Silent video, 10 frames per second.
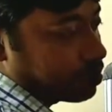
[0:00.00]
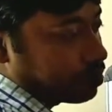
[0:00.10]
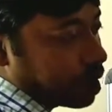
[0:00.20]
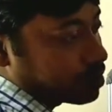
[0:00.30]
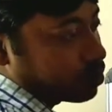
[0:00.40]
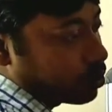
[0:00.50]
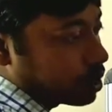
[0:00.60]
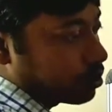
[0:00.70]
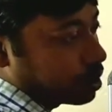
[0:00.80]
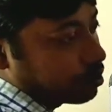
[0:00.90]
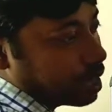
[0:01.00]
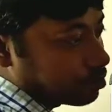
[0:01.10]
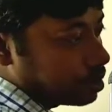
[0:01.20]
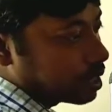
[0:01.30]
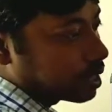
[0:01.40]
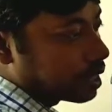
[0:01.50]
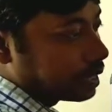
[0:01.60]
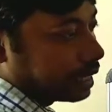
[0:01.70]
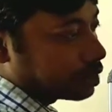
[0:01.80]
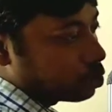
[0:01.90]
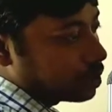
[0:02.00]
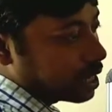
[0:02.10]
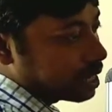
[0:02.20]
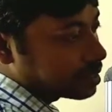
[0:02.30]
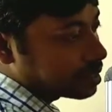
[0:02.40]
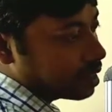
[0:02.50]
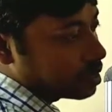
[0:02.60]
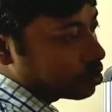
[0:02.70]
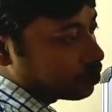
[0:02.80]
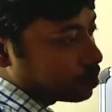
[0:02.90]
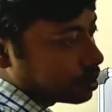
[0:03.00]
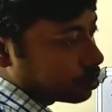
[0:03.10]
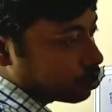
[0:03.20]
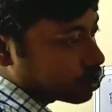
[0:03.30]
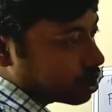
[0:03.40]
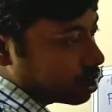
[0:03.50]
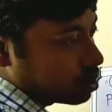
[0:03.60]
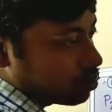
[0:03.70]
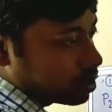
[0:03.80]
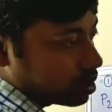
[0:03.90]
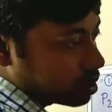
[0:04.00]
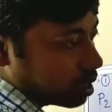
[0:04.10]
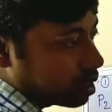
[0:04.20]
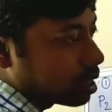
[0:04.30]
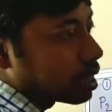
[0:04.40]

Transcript: mass flow rate when you calculate, that will be A star into P, rho star into V star,